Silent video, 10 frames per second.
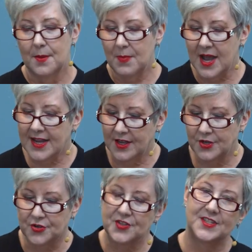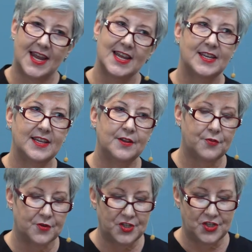My understanding of
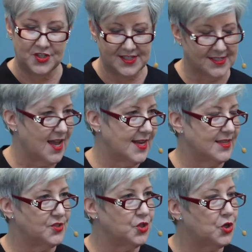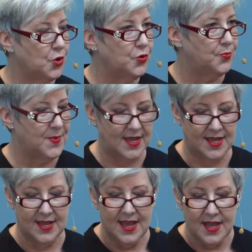Christian Science showed
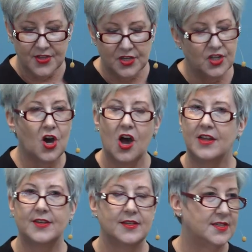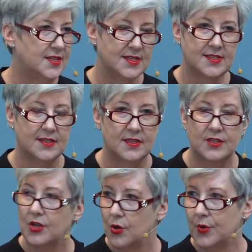me that God
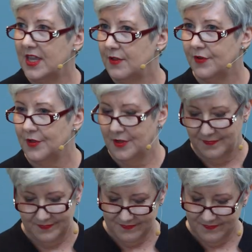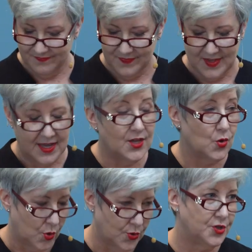doesn't know evil in
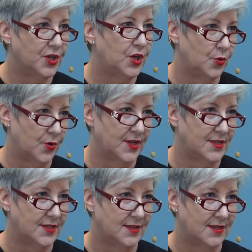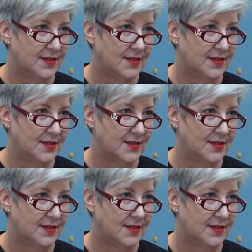order to cure it.